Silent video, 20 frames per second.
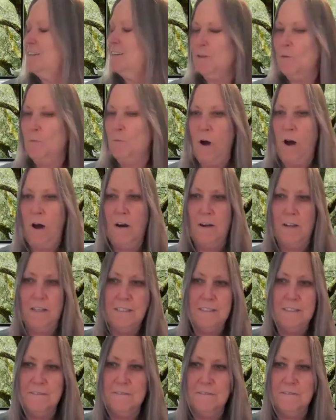on the
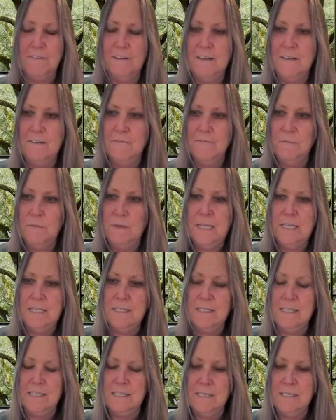wall of me
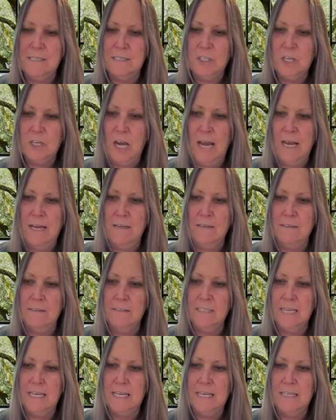as a
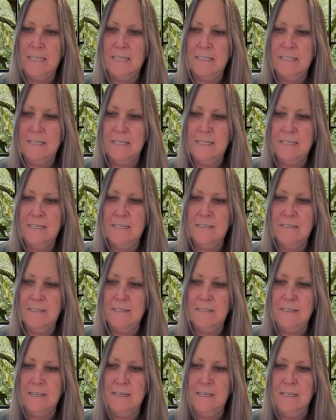child. And it
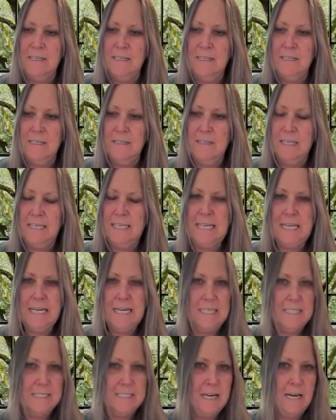is like
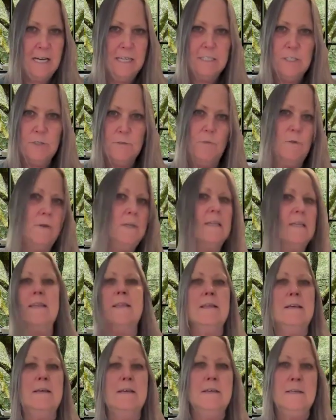getting in touch with
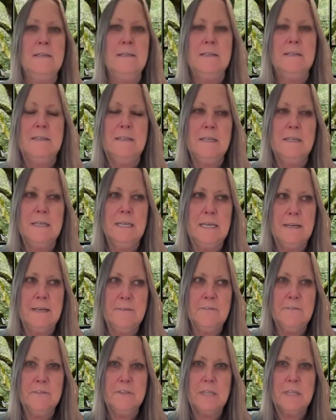the
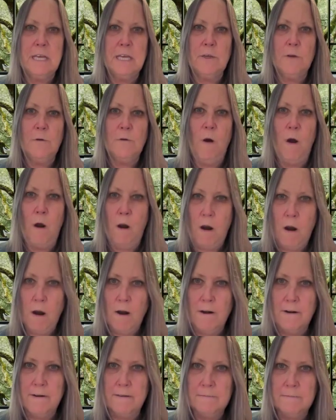gift that you
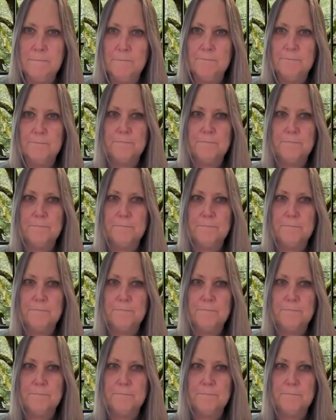are,